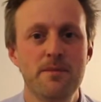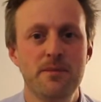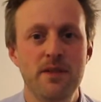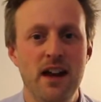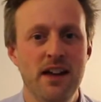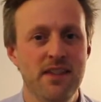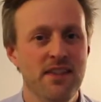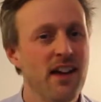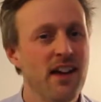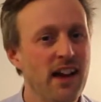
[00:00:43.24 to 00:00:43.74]

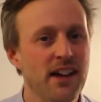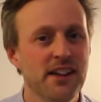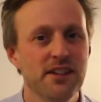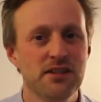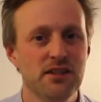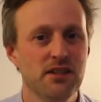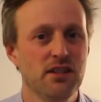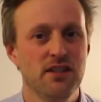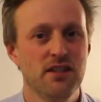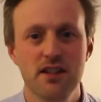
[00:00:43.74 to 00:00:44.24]
and that
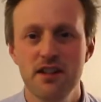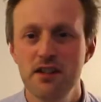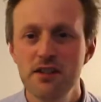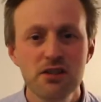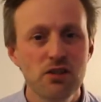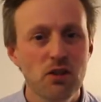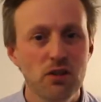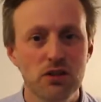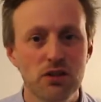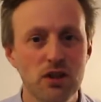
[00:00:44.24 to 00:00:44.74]
is it's
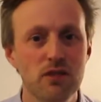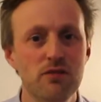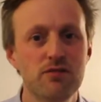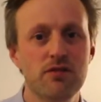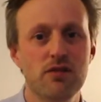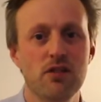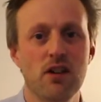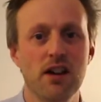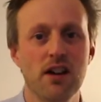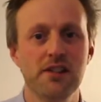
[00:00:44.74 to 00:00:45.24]
not good
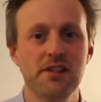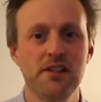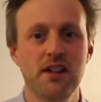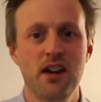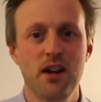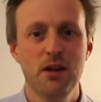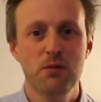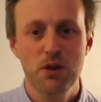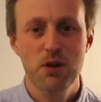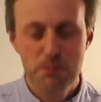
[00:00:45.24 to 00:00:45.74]
for us.
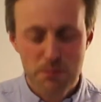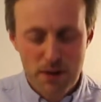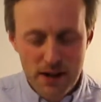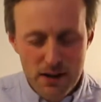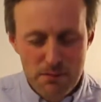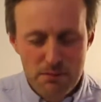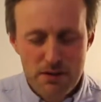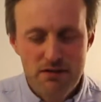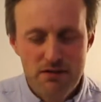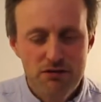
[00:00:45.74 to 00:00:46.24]
We're meant
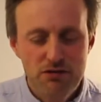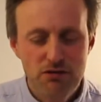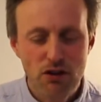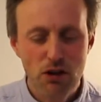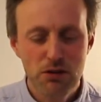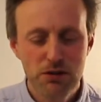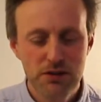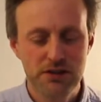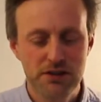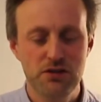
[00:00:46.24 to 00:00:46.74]
to be
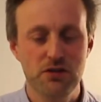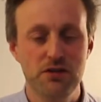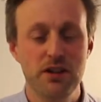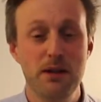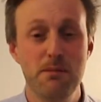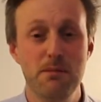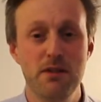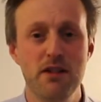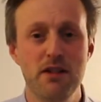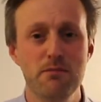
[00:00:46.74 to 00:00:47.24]
focused on
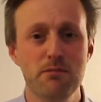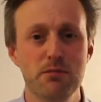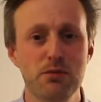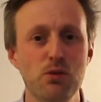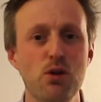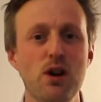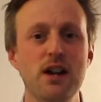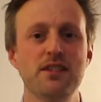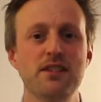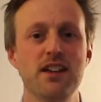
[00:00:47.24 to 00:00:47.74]
Him, and I'm
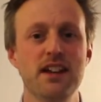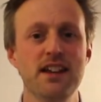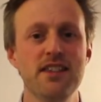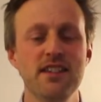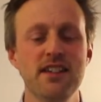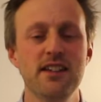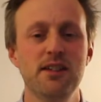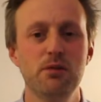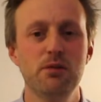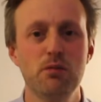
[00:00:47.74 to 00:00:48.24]
praying that in
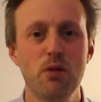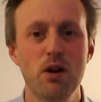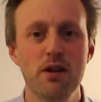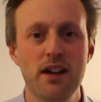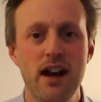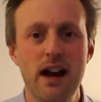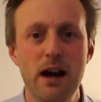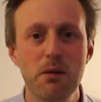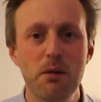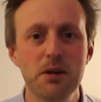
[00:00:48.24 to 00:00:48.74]
this
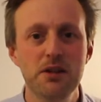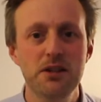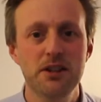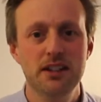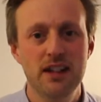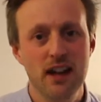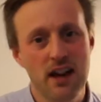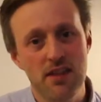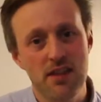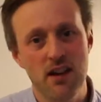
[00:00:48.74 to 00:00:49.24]
1 hour
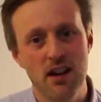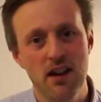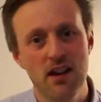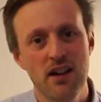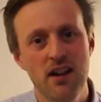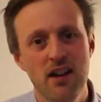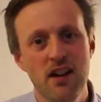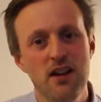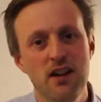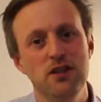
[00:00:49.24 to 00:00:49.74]
together,
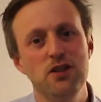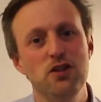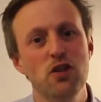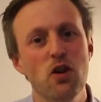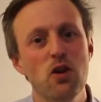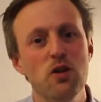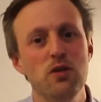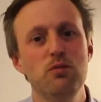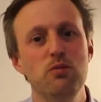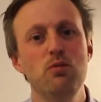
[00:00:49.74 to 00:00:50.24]

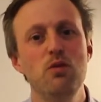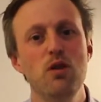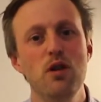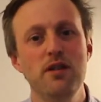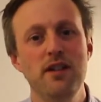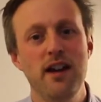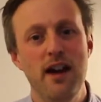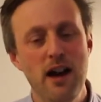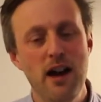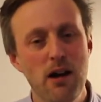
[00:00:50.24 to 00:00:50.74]
God
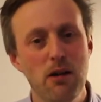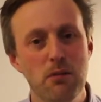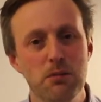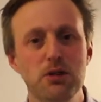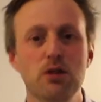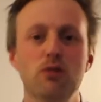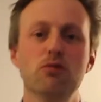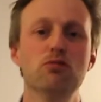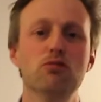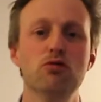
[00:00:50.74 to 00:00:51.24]
would help
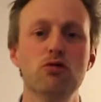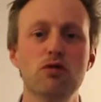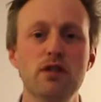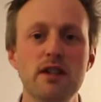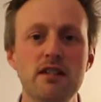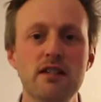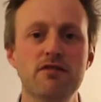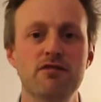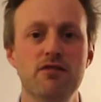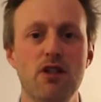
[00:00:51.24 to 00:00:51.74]
to
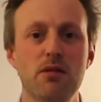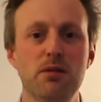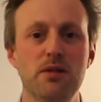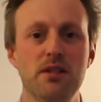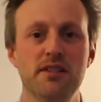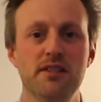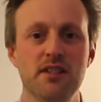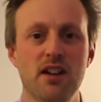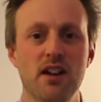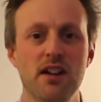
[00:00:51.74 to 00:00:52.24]

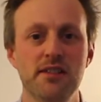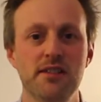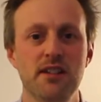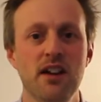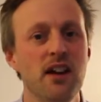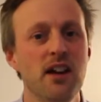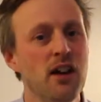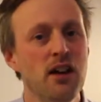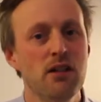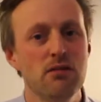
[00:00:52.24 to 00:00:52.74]
refocus us,
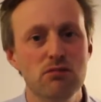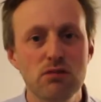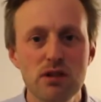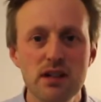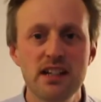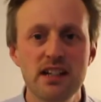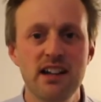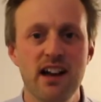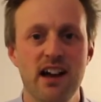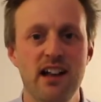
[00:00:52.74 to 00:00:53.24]

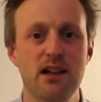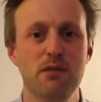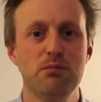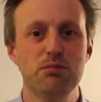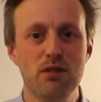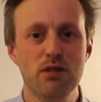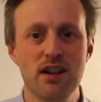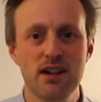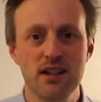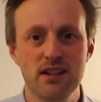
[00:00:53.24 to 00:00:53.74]

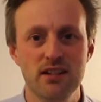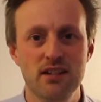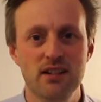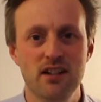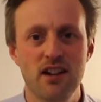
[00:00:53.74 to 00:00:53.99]
recalibrate